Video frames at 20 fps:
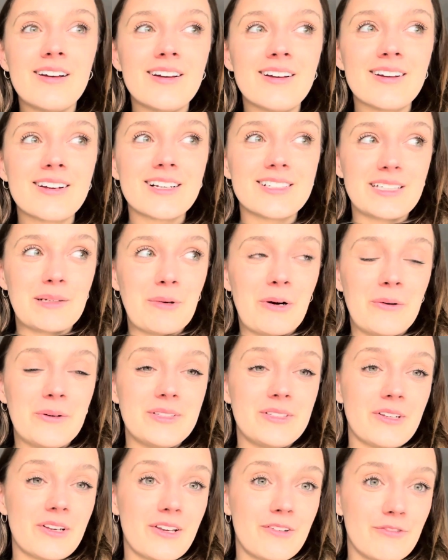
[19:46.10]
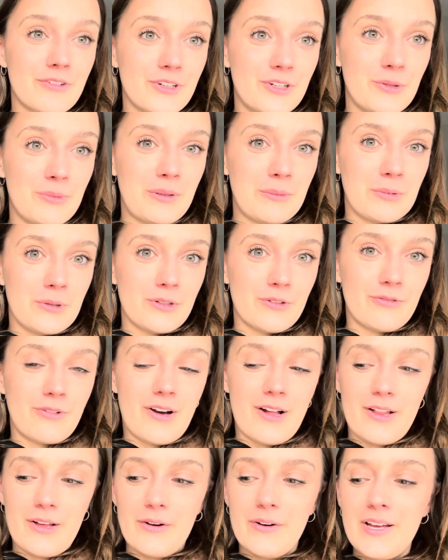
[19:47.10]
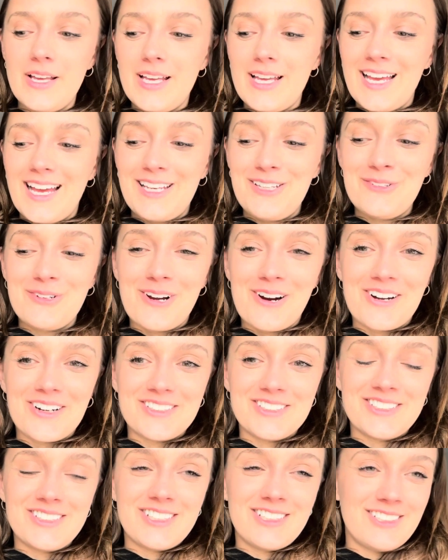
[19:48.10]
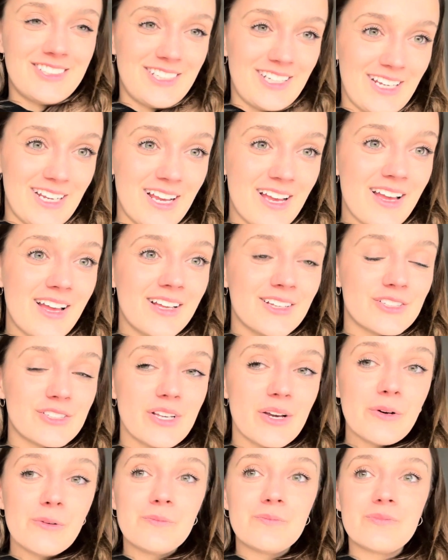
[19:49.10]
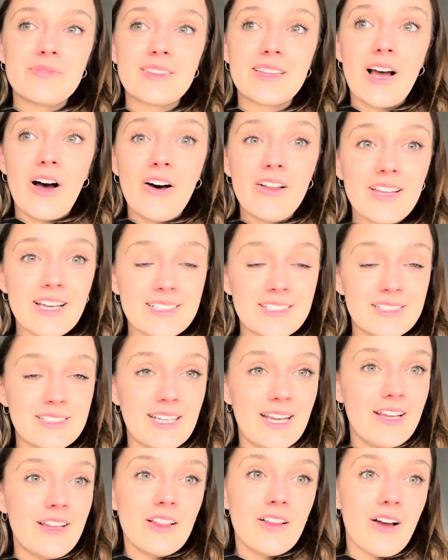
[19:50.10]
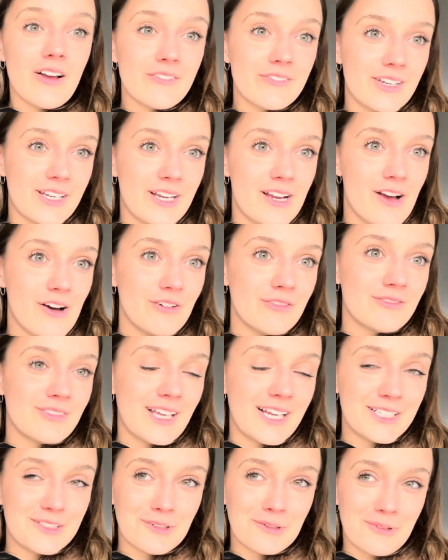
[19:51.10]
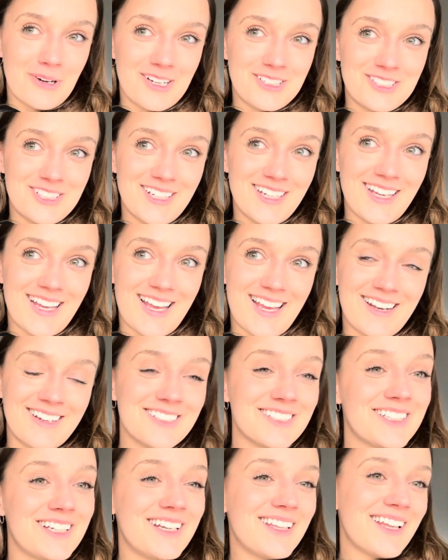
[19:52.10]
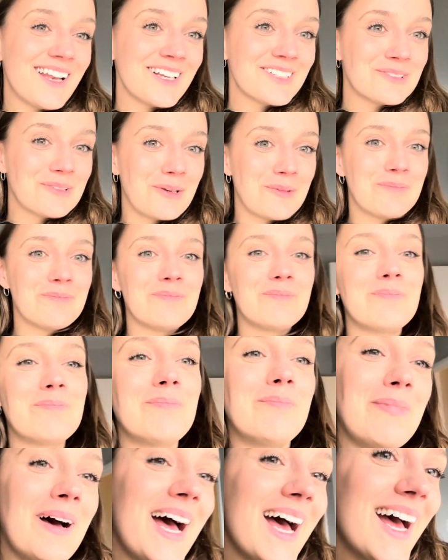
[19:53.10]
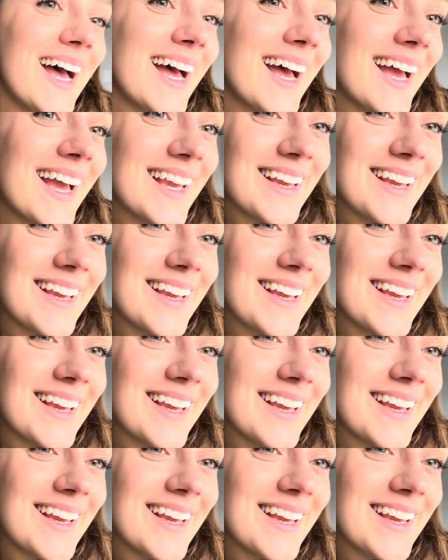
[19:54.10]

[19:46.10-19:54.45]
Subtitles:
because I'm always looking for new people to follow and new gardens to see. So all that to say, long video. Thanks for watching, and I'll see you in the next one. Bye.